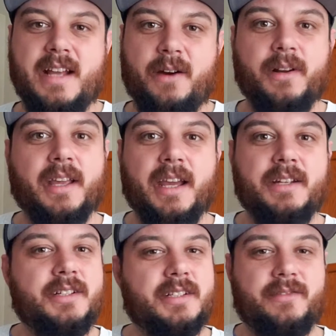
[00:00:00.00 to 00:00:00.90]
now and
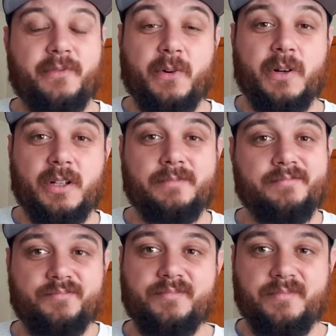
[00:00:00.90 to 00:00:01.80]
again just for
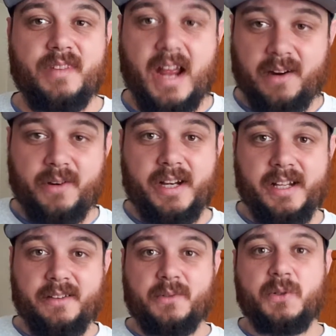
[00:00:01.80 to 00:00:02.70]
not
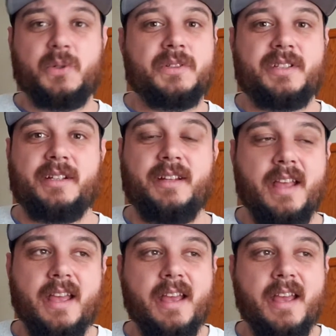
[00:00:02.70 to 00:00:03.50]
reading the rules and